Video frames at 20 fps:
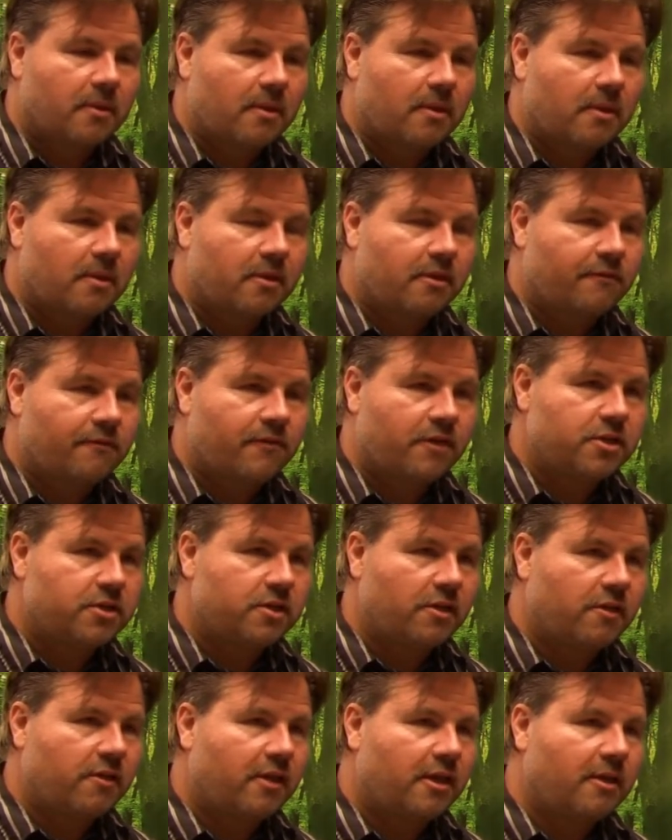
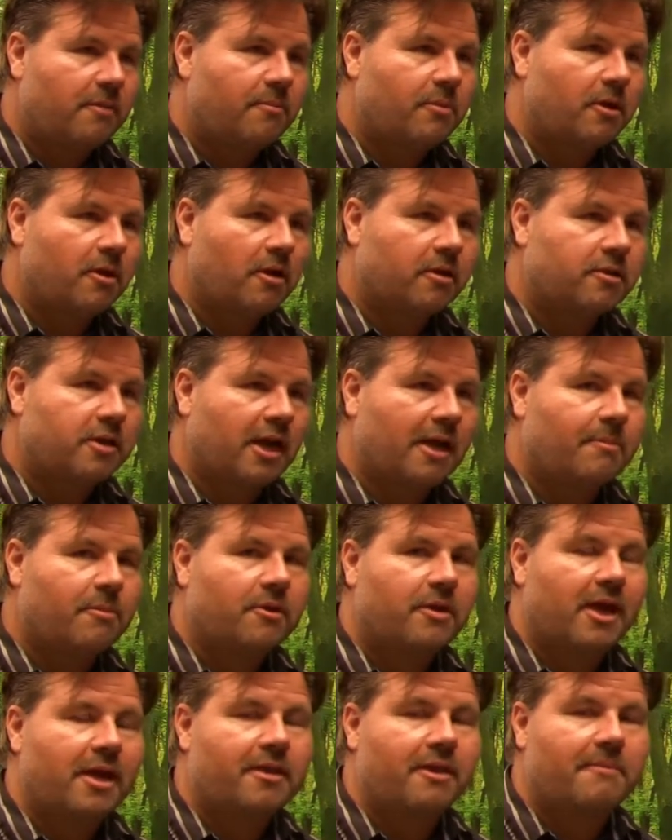deficiency, but on top of
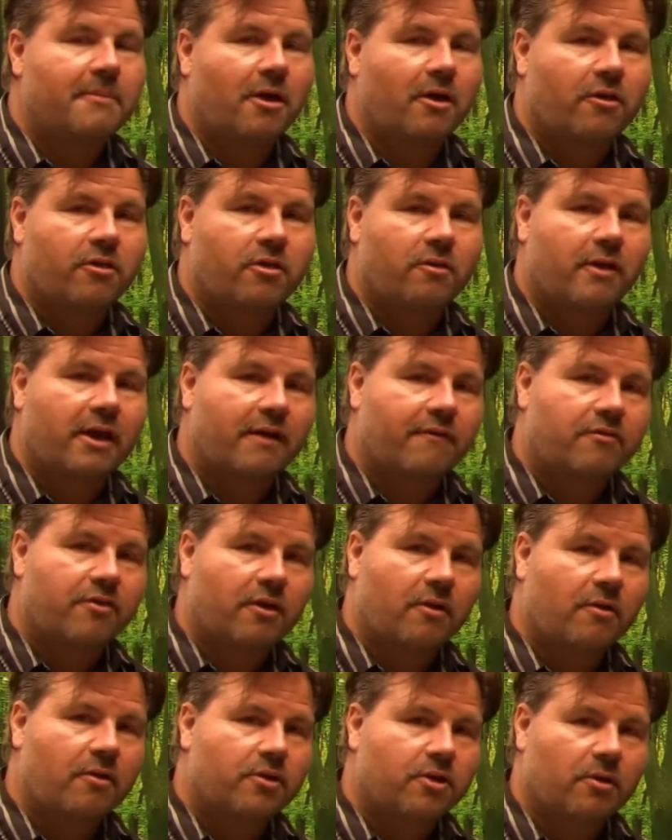that, they may also have
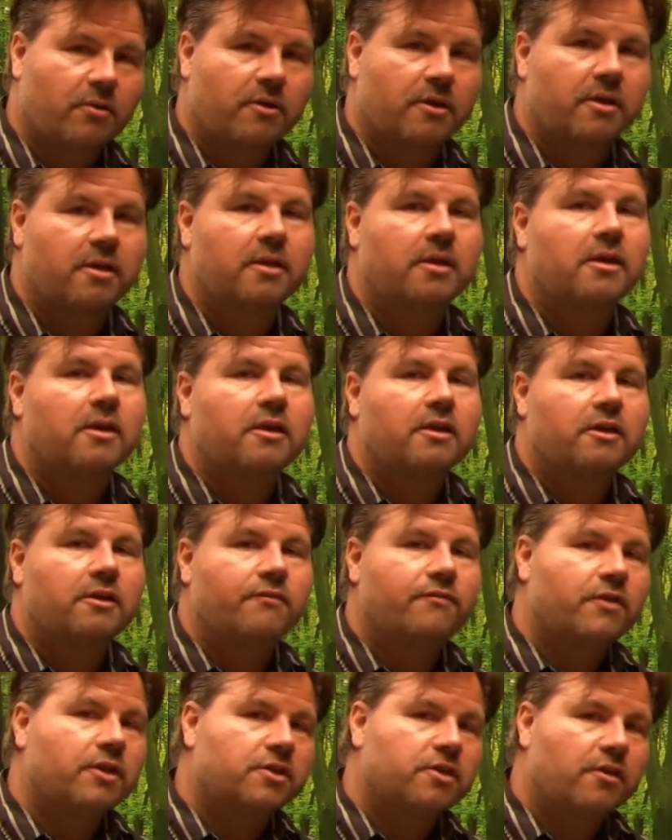serotonin
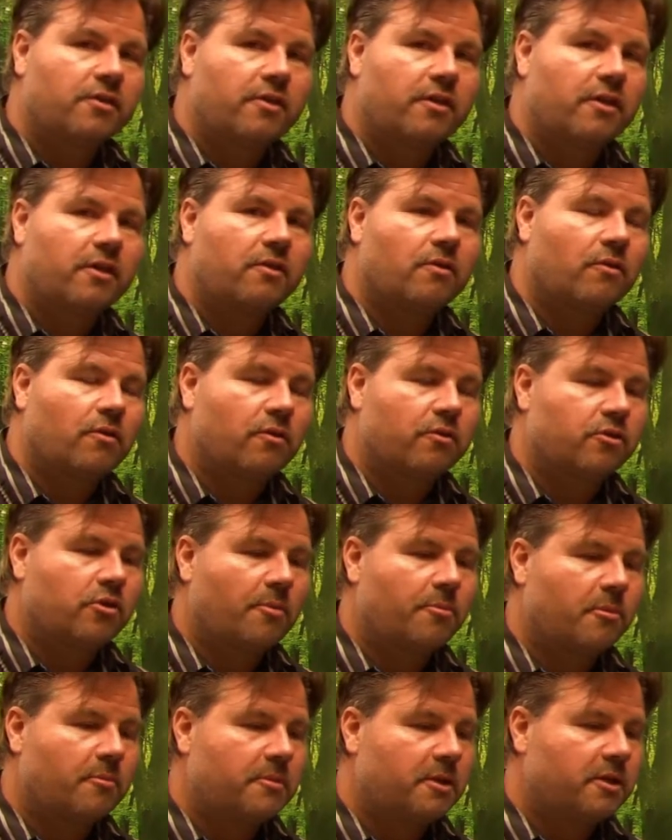deficiency or
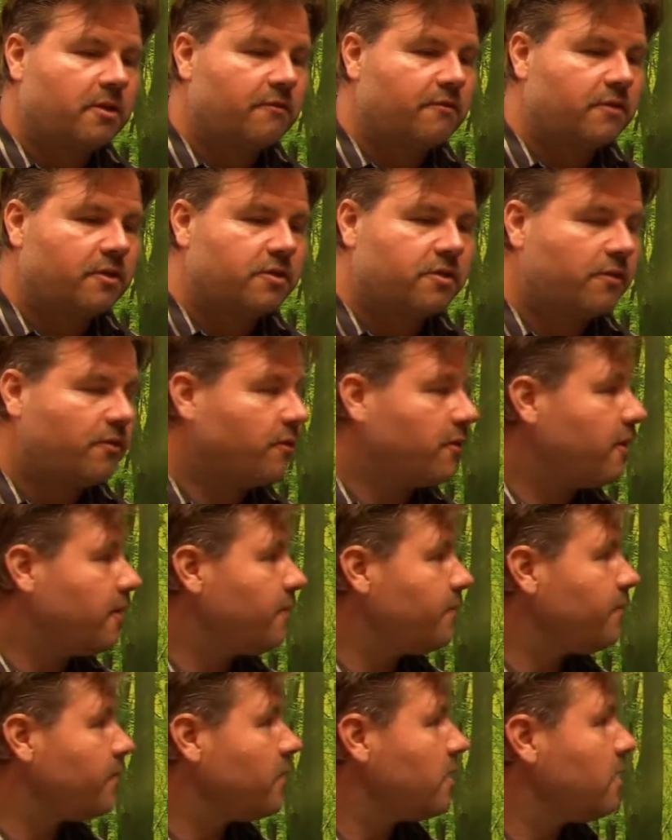dopamine deficiency.
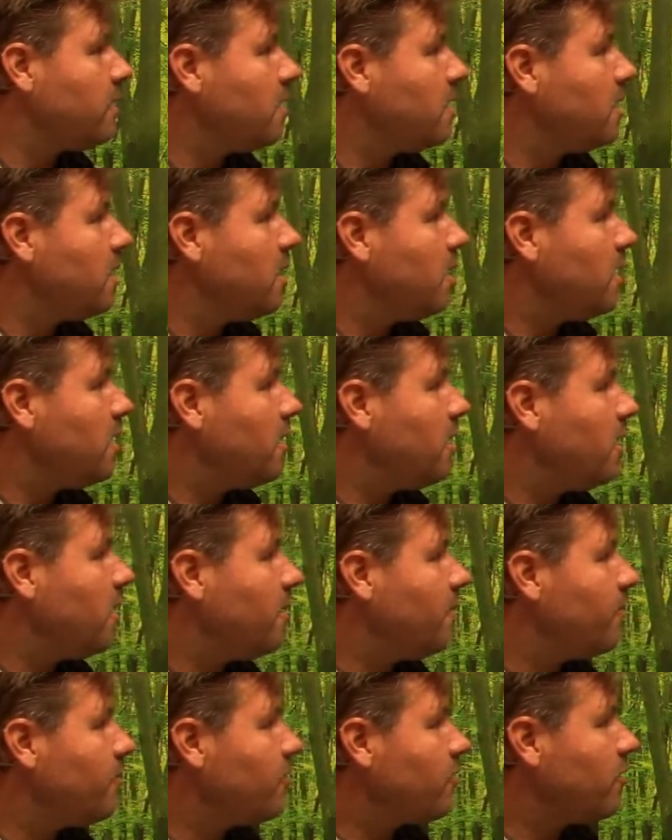
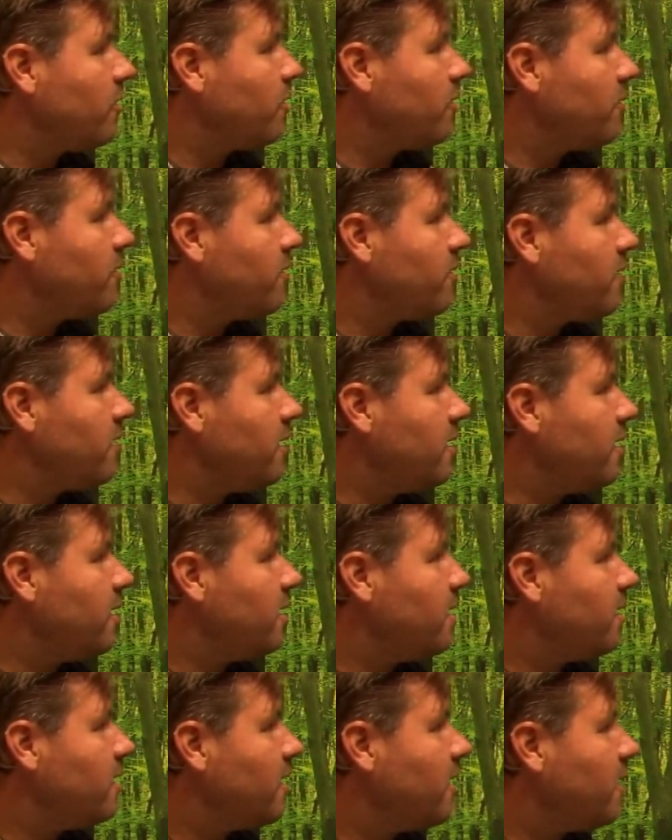So here we
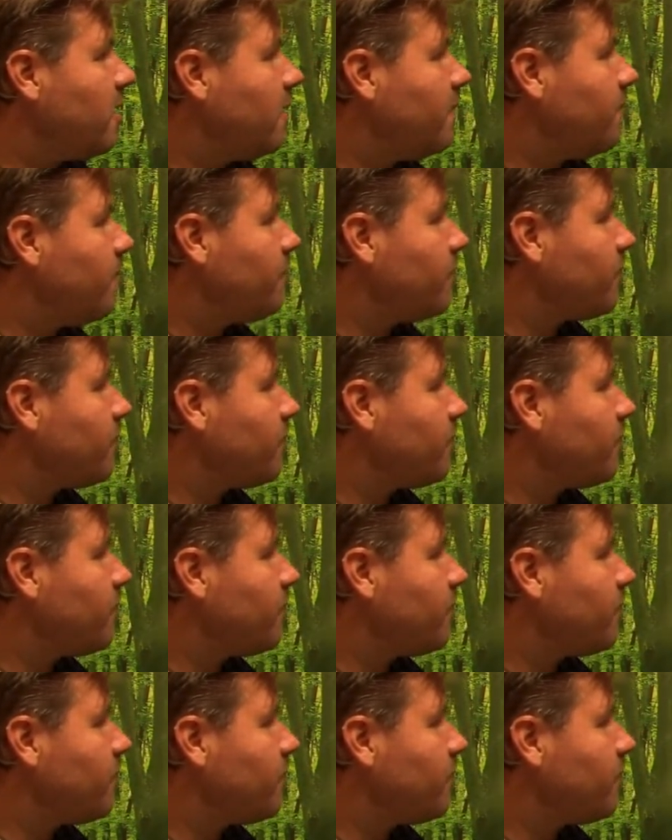see, of